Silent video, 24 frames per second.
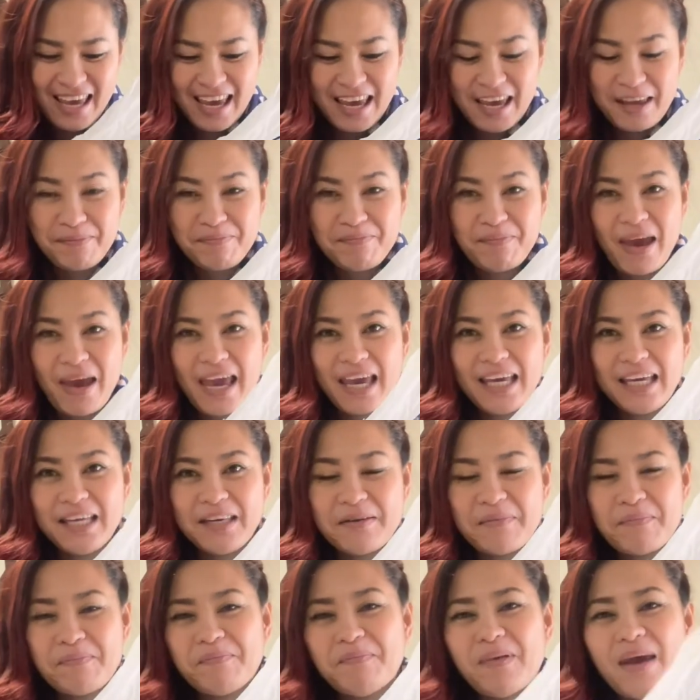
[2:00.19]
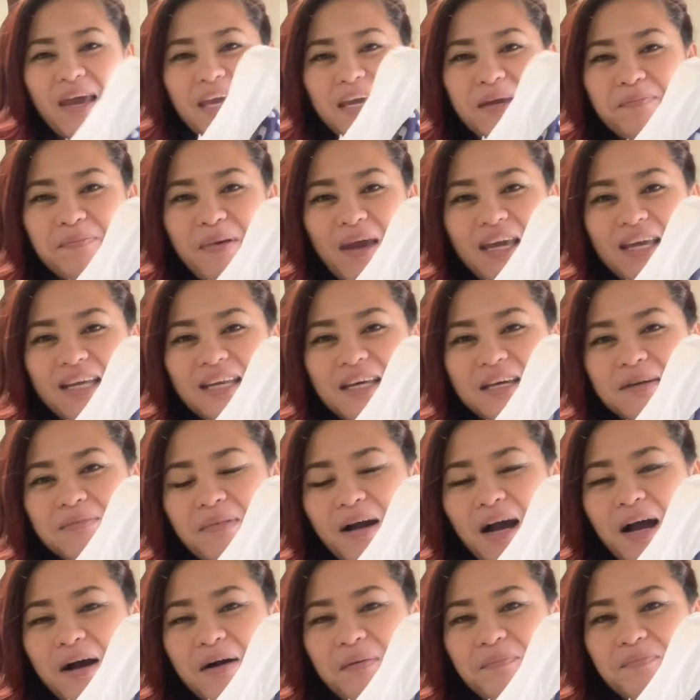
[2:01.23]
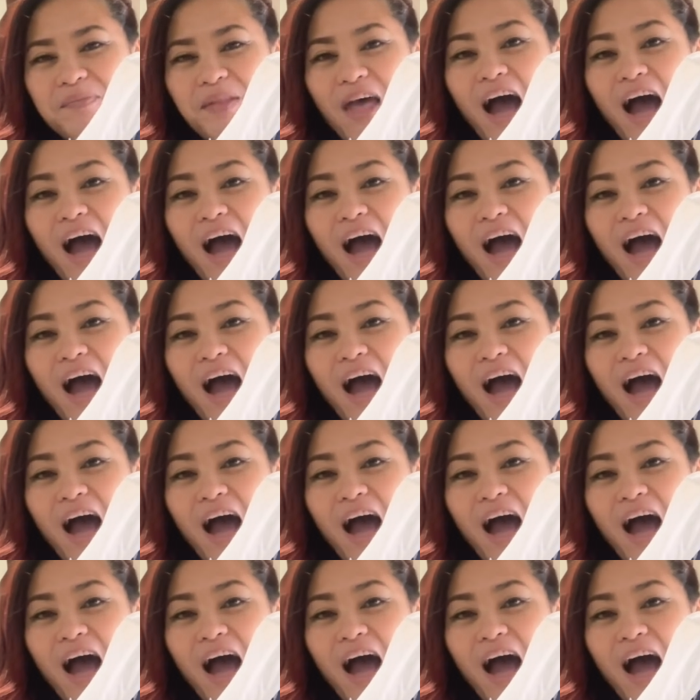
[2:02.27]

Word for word: and pay, pay, pay him um,